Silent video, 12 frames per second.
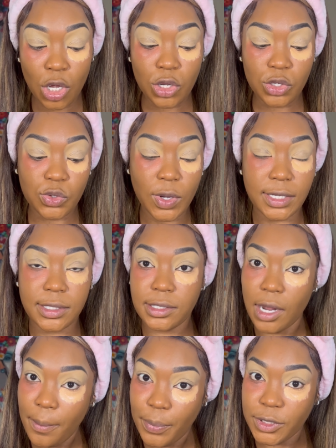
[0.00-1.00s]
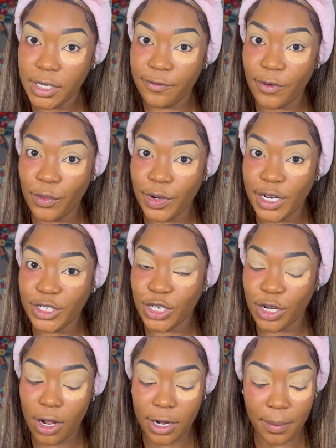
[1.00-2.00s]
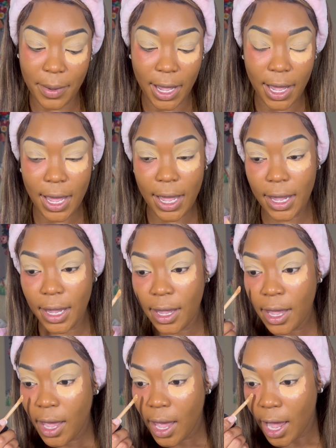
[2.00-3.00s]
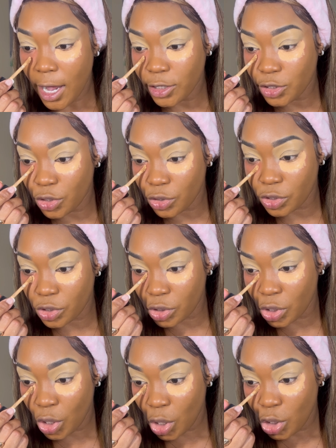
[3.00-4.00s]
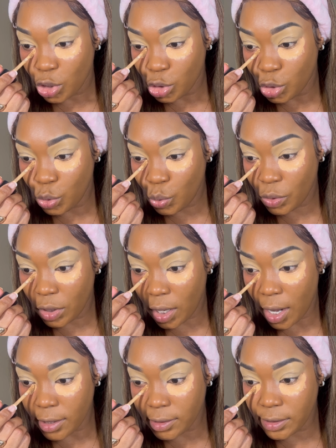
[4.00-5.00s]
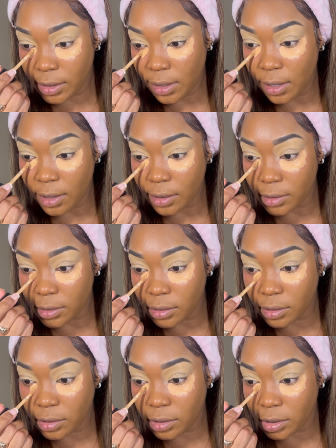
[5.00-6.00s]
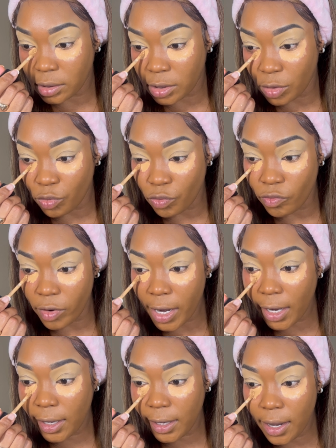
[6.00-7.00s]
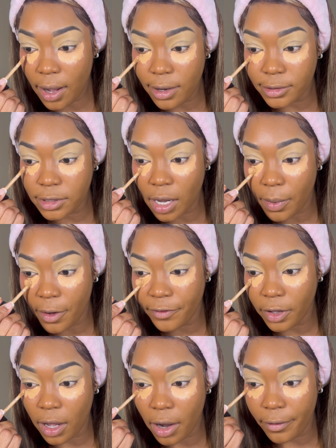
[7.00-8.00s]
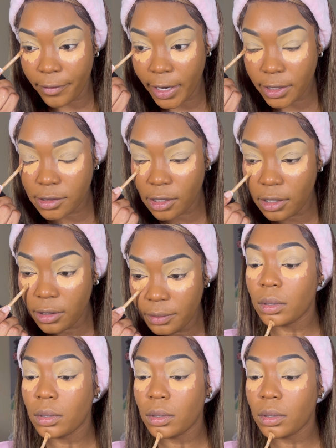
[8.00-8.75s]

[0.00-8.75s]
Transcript: So I stopped putting foundation under my eye and just do the concealer directly on top of the corrector.